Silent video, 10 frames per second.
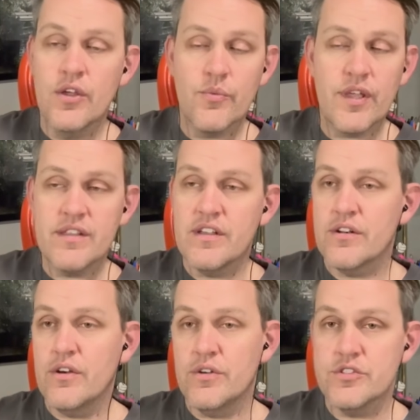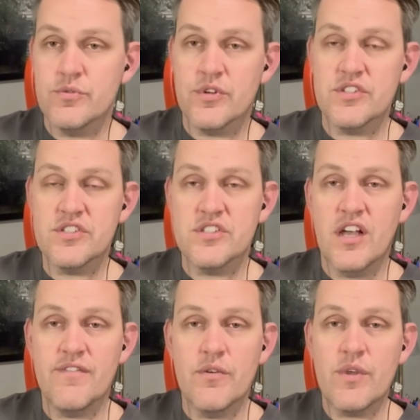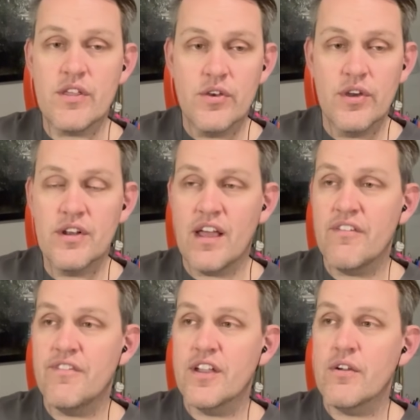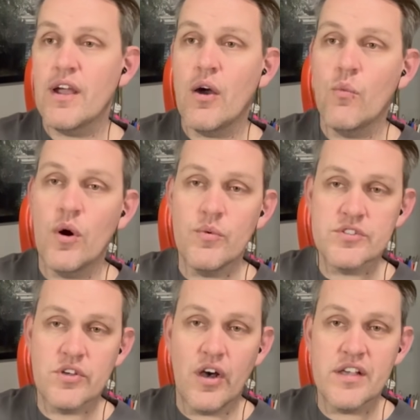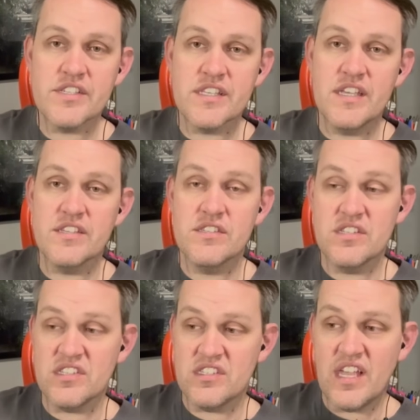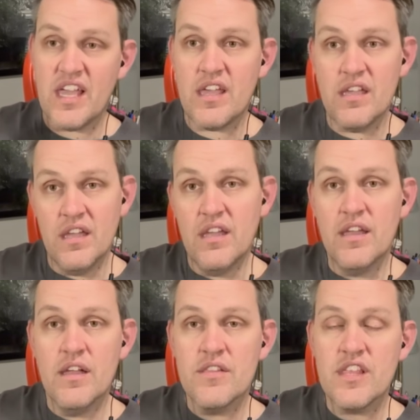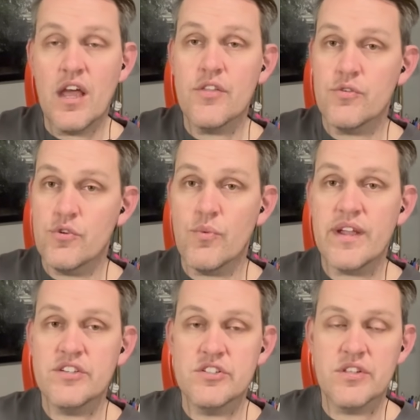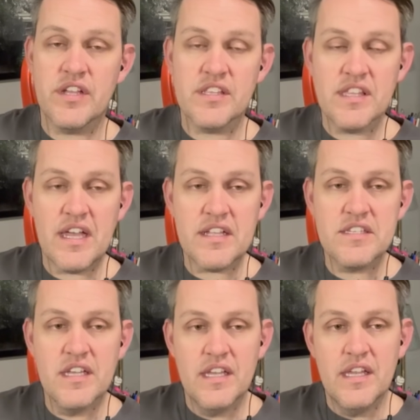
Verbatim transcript: We had done all sorts of stuff, and we could not figure out what was causing this to stay the other direction like that.